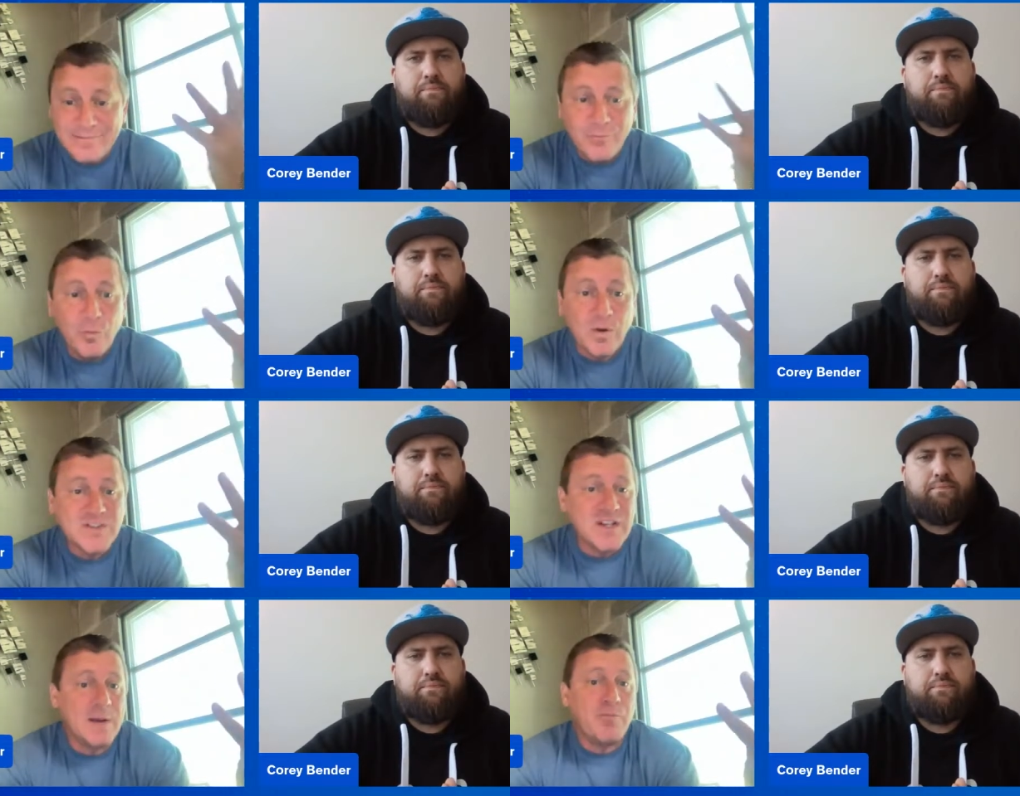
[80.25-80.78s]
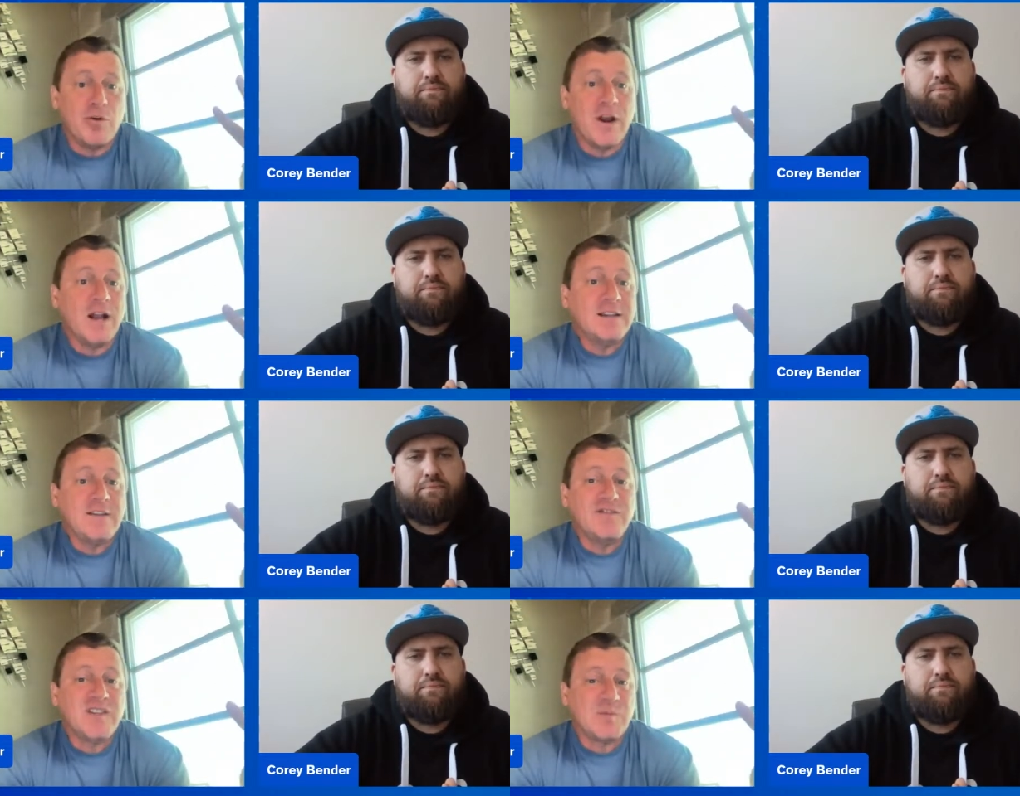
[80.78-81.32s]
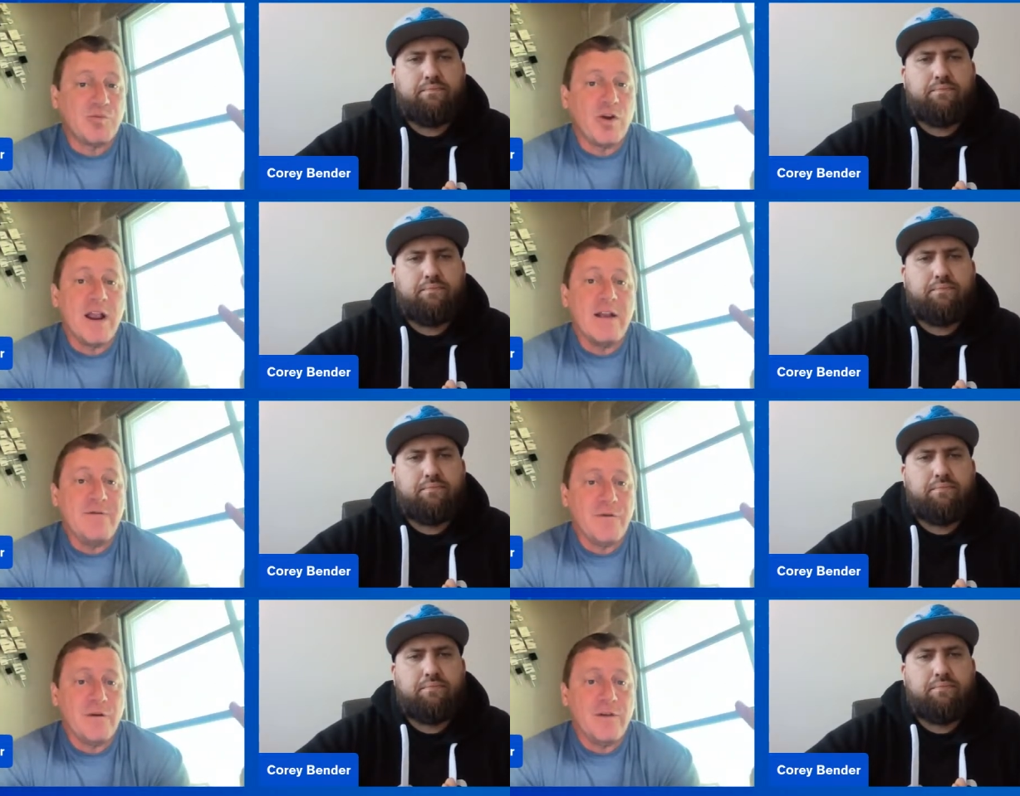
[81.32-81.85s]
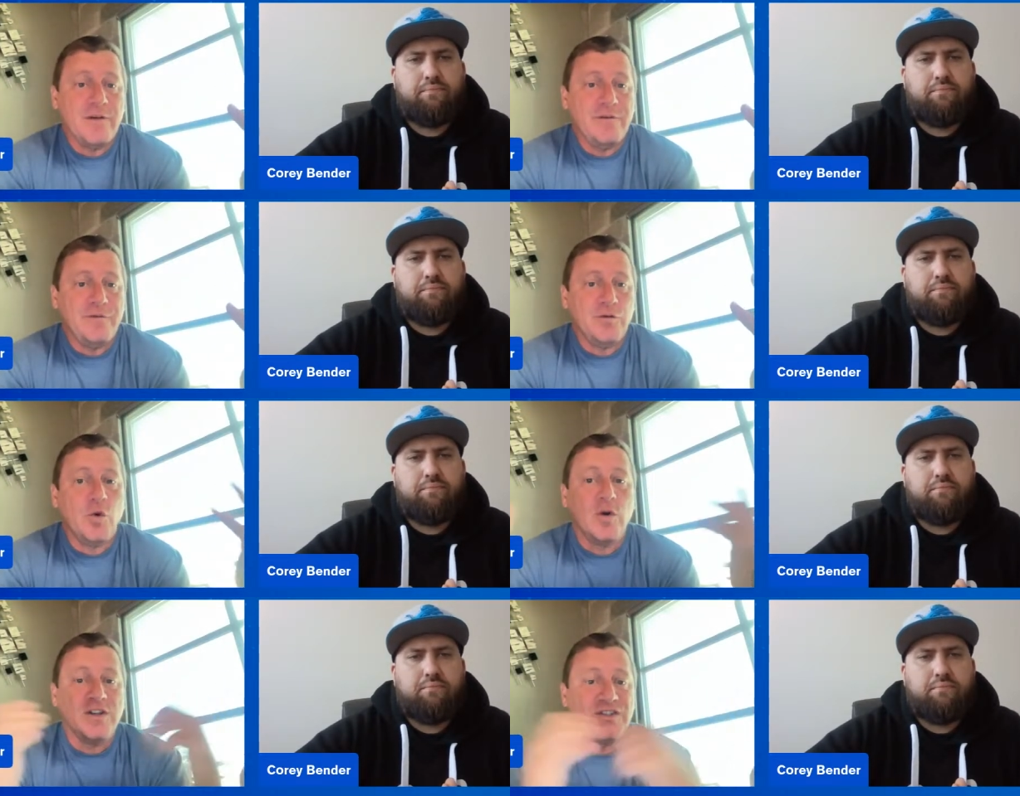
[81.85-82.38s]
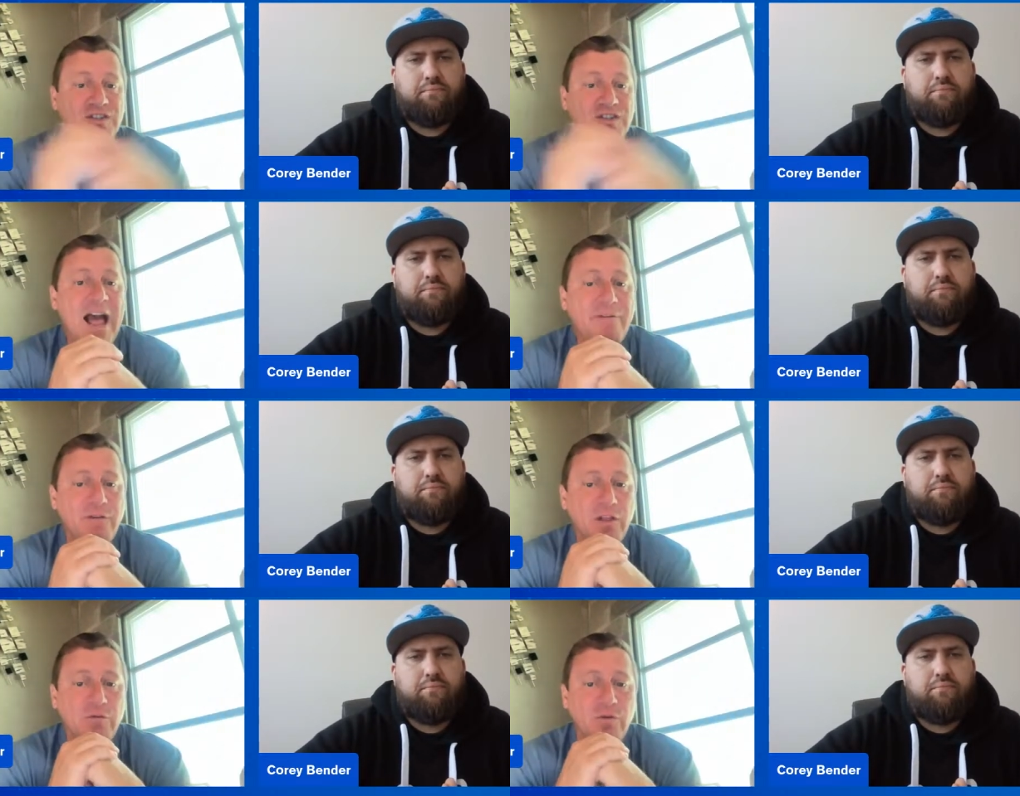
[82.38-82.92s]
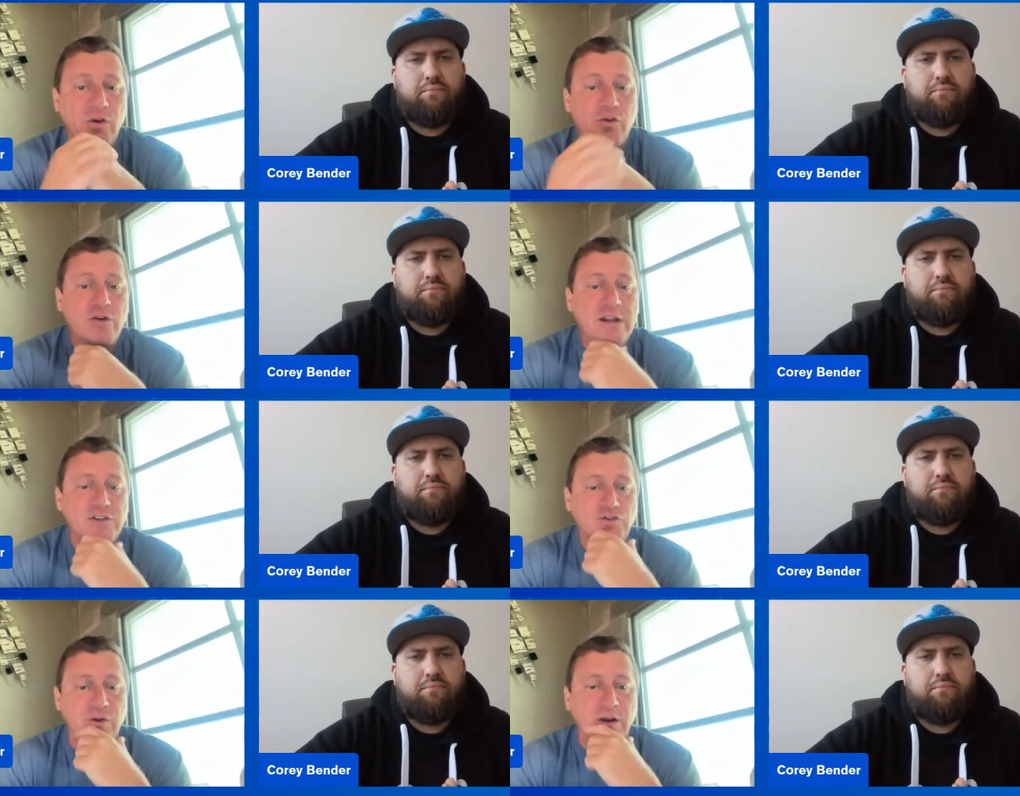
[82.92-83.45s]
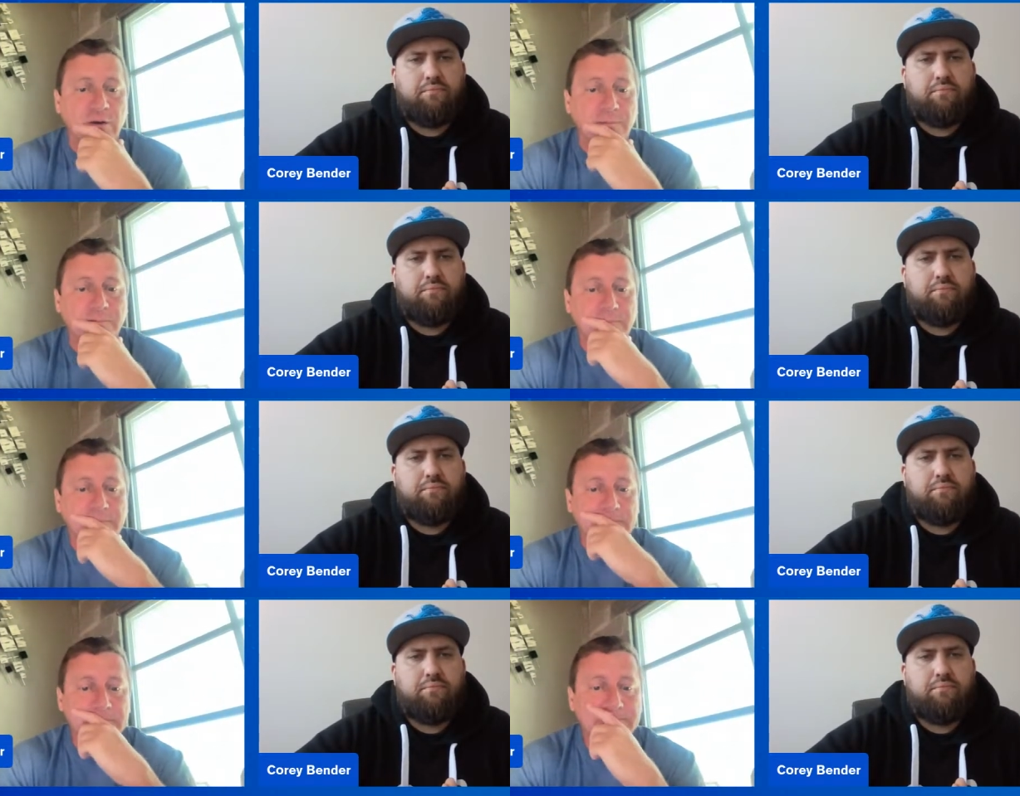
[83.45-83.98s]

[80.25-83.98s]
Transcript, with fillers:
Speaker 1: Was it a productive spring for the Florida staff on the recruiting trail?